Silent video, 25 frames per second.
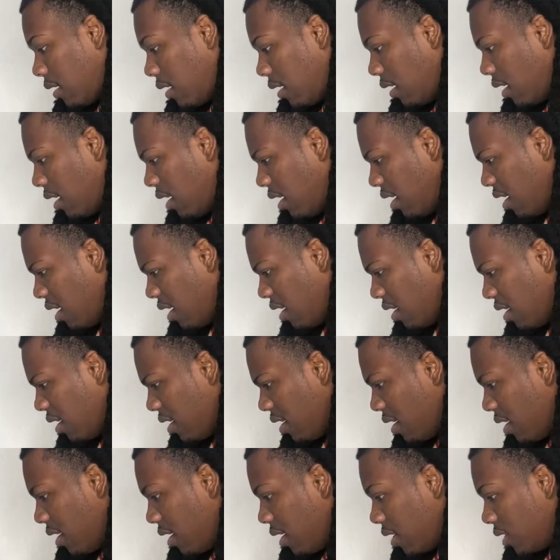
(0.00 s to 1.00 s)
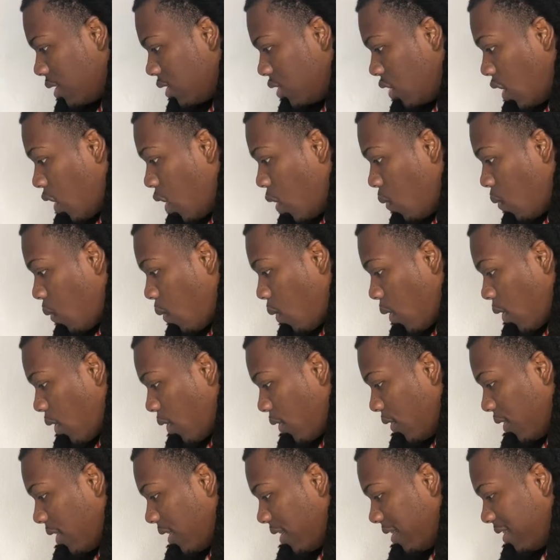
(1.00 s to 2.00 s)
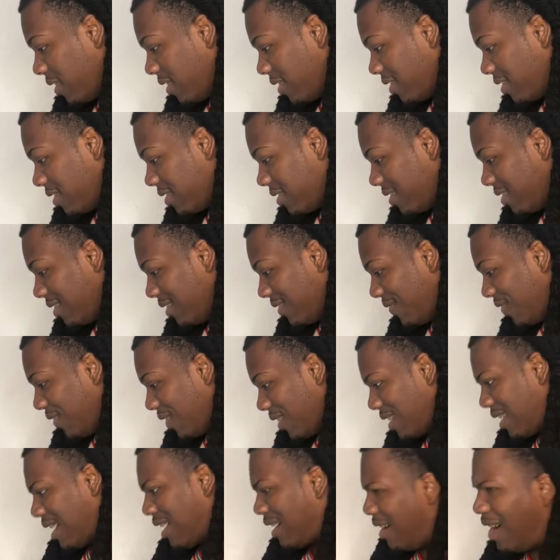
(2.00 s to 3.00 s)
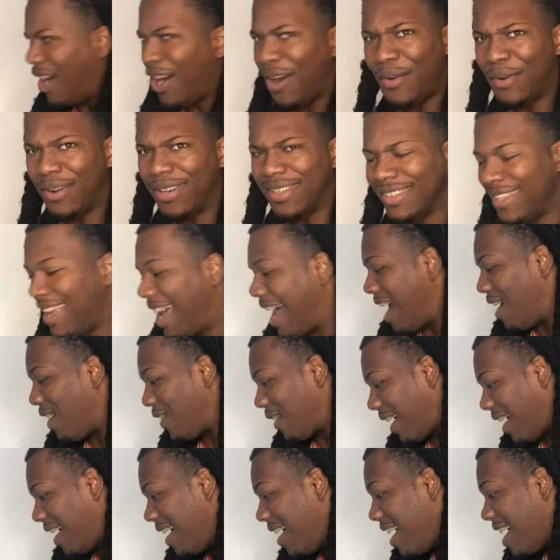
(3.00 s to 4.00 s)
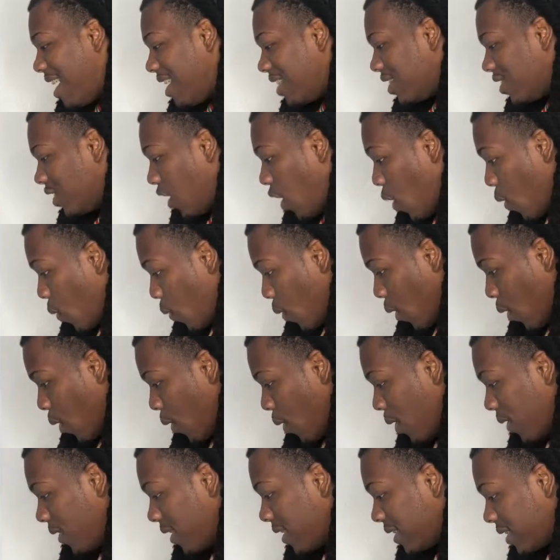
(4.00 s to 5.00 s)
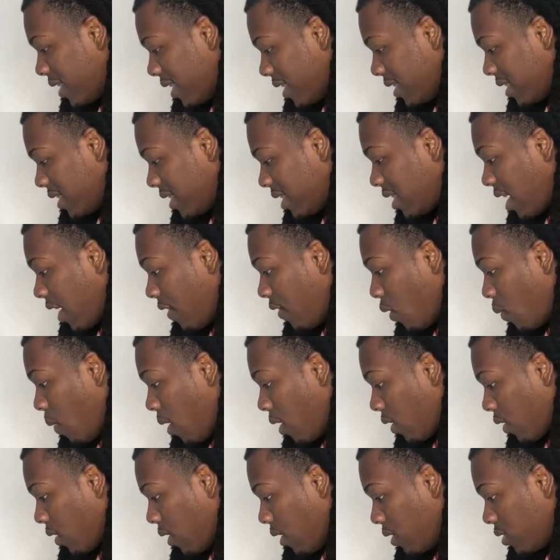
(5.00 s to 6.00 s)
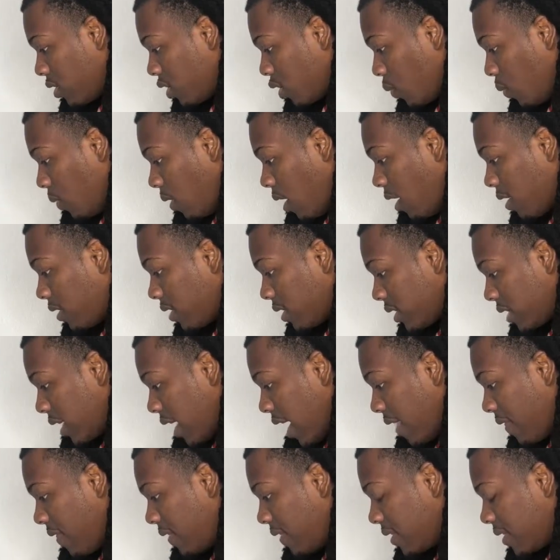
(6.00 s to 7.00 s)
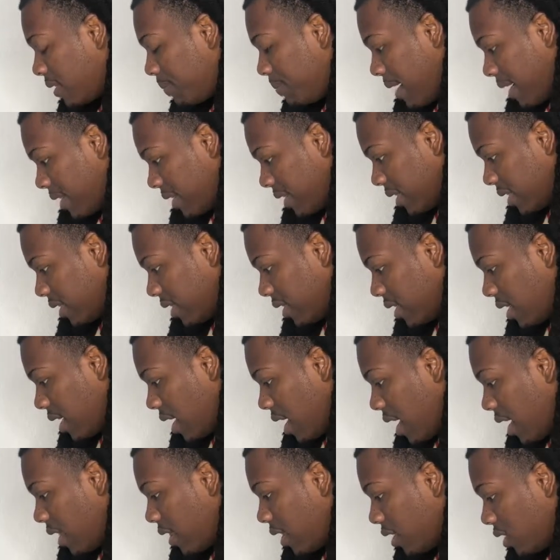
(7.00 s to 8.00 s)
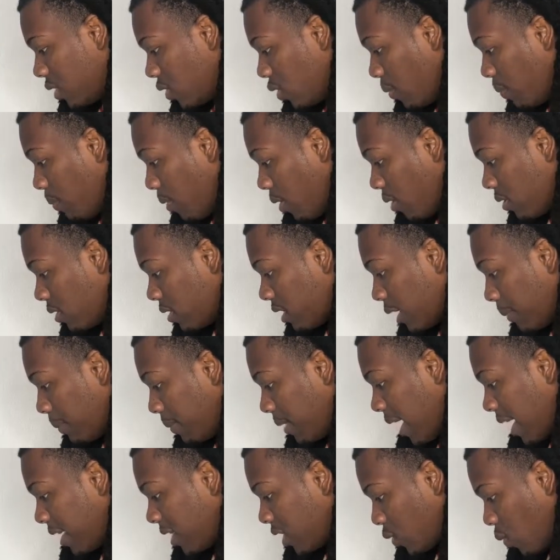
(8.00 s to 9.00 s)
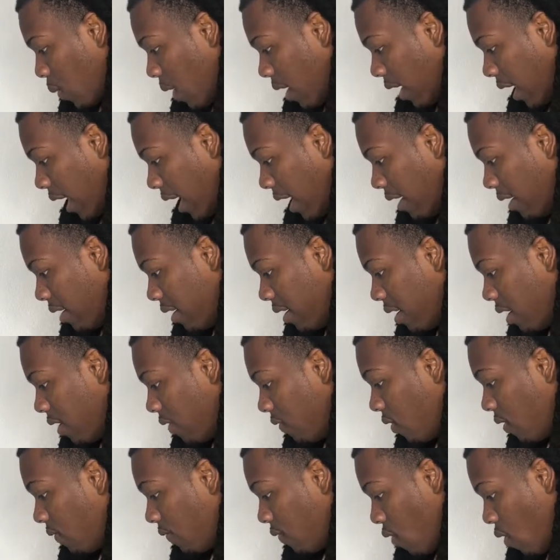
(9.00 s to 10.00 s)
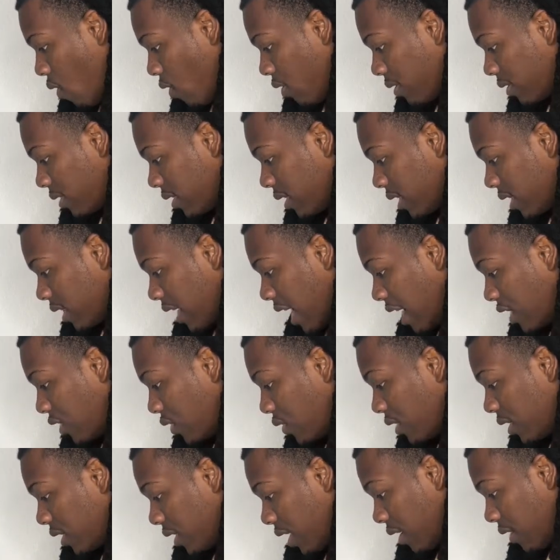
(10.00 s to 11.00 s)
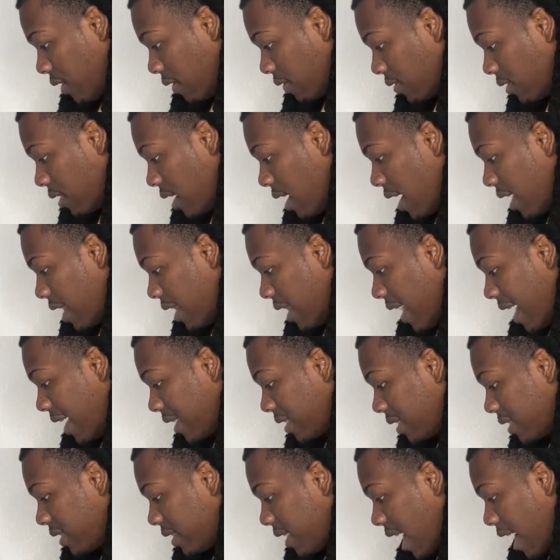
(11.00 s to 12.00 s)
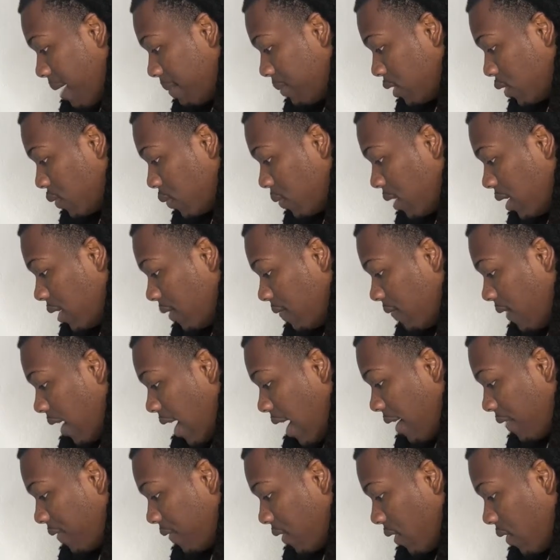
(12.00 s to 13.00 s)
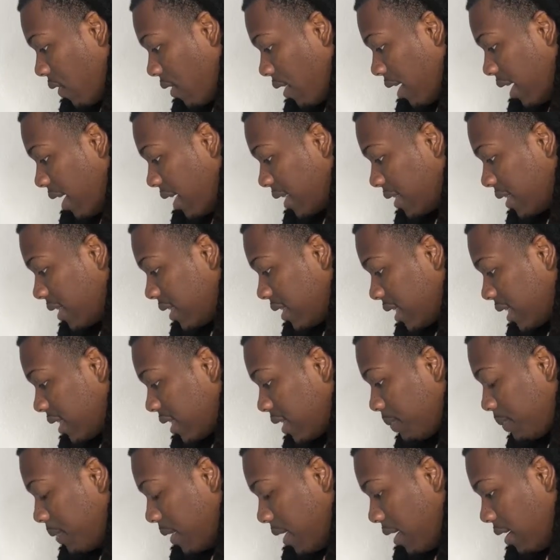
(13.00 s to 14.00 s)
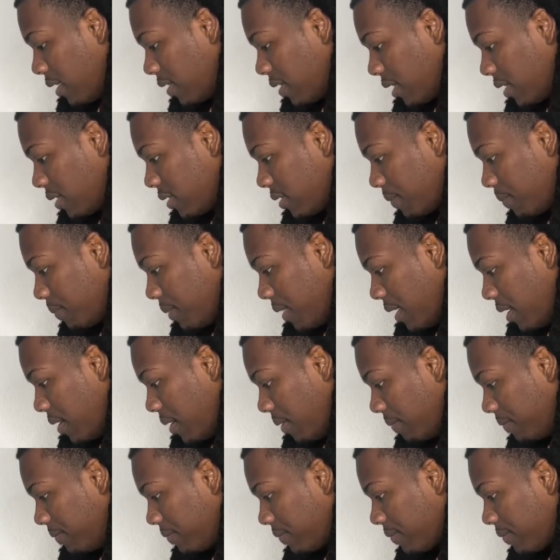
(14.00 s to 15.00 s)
Huh? Don't worry. Looking like, huh? What is that? Okay. Don't worry. The citizens of the Wano country will understand this message. The two birds symbolize twilight for foreigners such as yourselves. That's the time between 5:30 and 6 p.m.